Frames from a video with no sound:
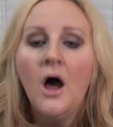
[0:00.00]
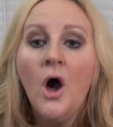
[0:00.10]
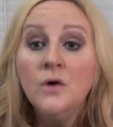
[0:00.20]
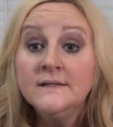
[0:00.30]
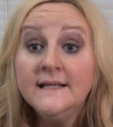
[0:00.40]

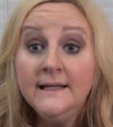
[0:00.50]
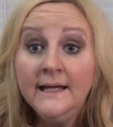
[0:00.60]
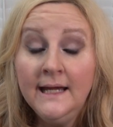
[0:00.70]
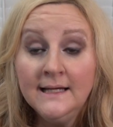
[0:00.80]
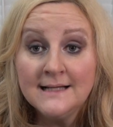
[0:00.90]

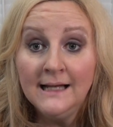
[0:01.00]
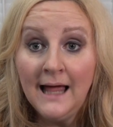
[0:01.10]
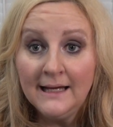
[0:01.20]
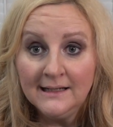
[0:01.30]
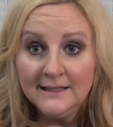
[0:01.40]
OCD is
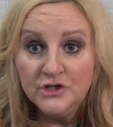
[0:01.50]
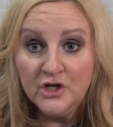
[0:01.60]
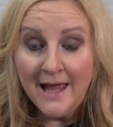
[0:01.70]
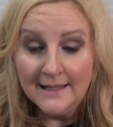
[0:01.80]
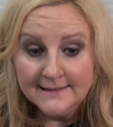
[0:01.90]
likely
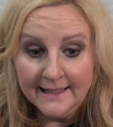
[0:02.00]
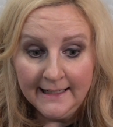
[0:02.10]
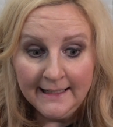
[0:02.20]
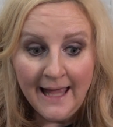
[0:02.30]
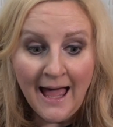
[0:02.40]

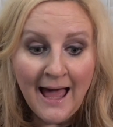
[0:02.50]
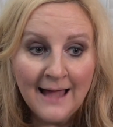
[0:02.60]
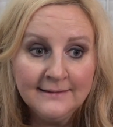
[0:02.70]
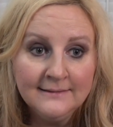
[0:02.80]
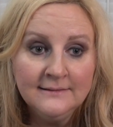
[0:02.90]
genetic,
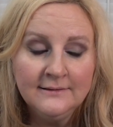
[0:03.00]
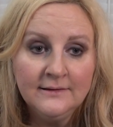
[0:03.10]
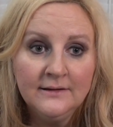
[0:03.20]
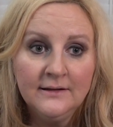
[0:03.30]
and